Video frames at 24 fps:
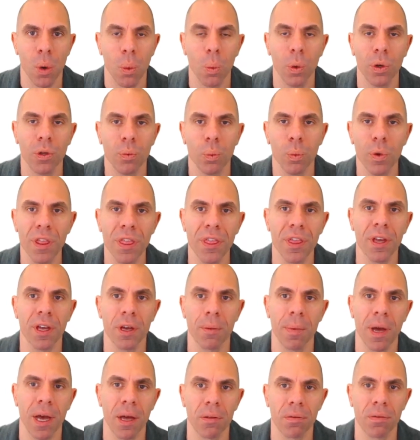When we think
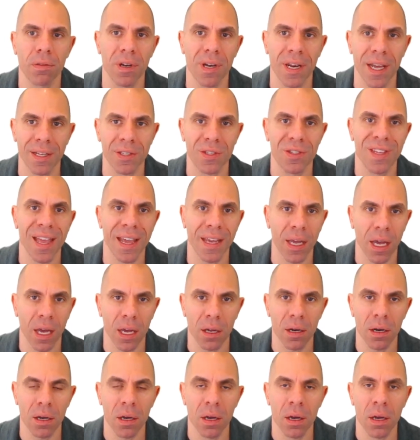about the next
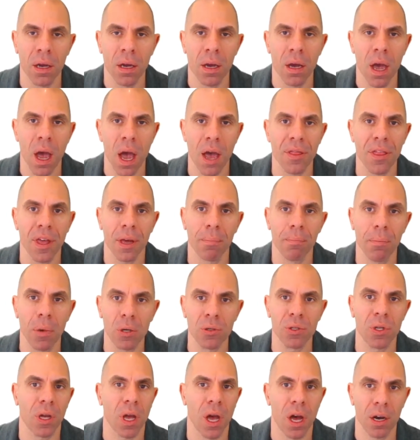decade, I think
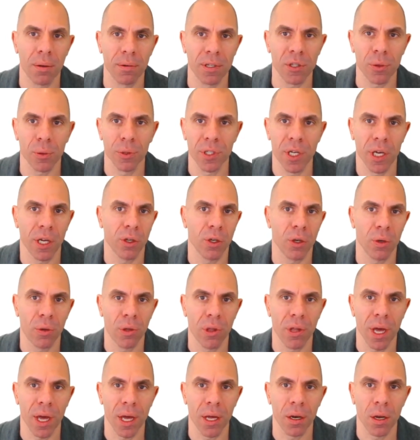most economists would tell you
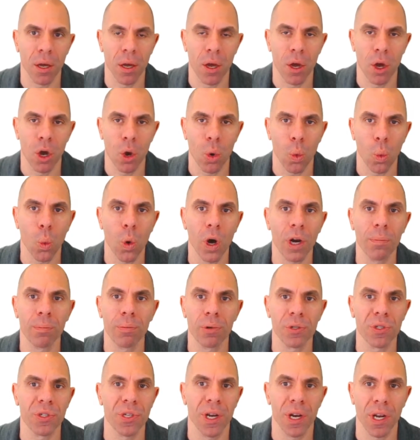that
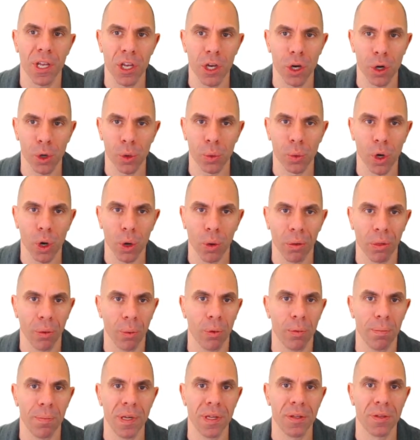1% a year growth
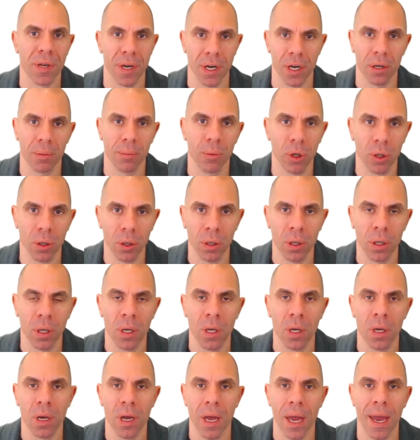would be terrible
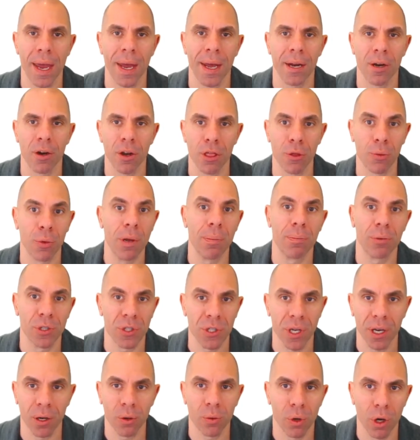and
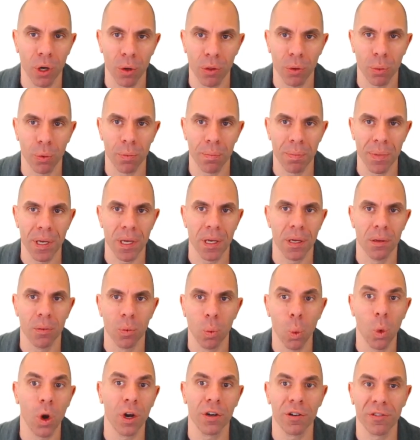3% growth would be
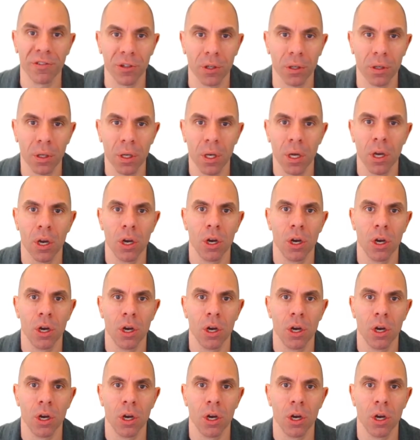wonderful.